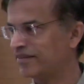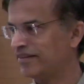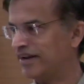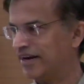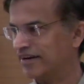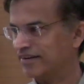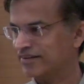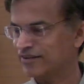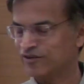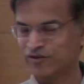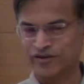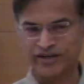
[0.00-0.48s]

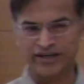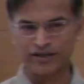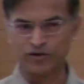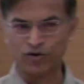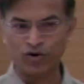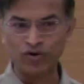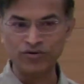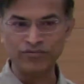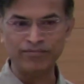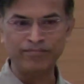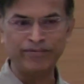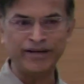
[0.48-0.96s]
that. Okay,
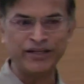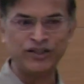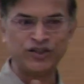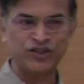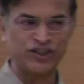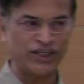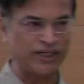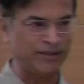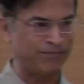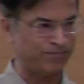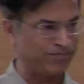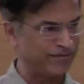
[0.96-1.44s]
don't be
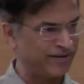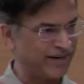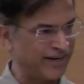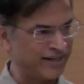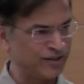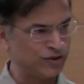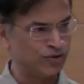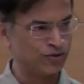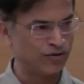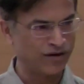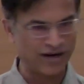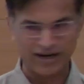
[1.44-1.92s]
cheap
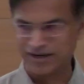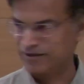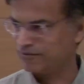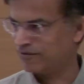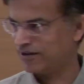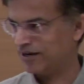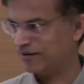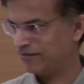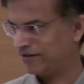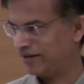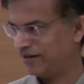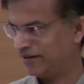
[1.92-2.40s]
and jugad.
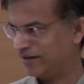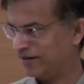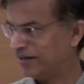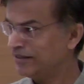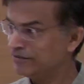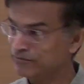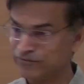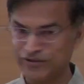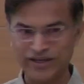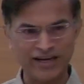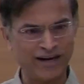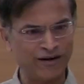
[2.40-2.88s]

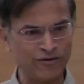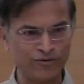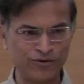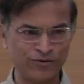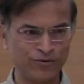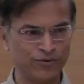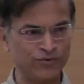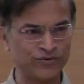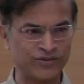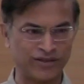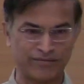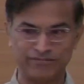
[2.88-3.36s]
We have to
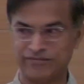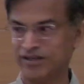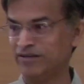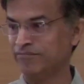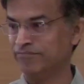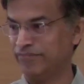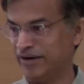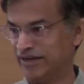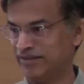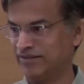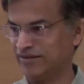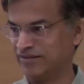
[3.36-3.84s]
do something
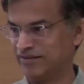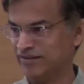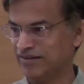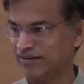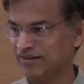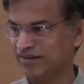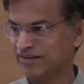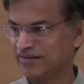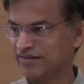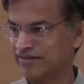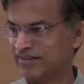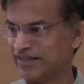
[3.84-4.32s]
better
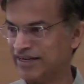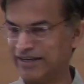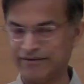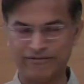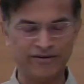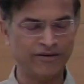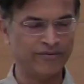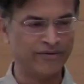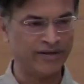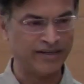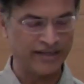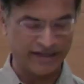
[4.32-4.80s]
than
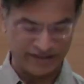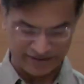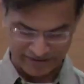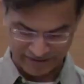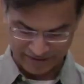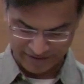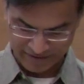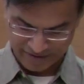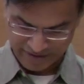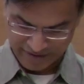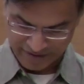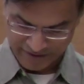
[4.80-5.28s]
everyone
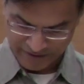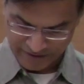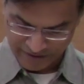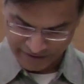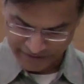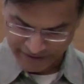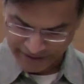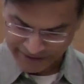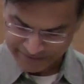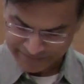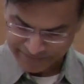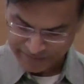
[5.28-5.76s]
else.
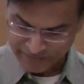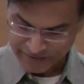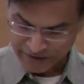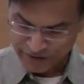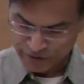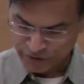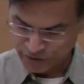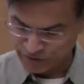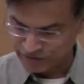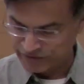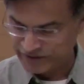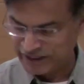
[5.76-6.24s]
Okay,
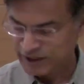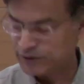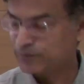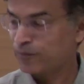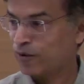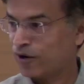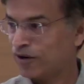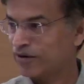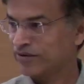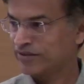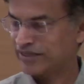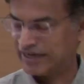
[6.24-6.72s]
so this
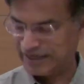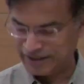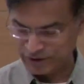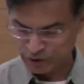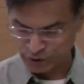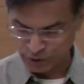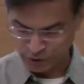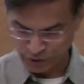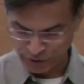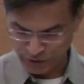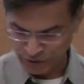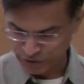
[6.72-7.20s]
product I'll show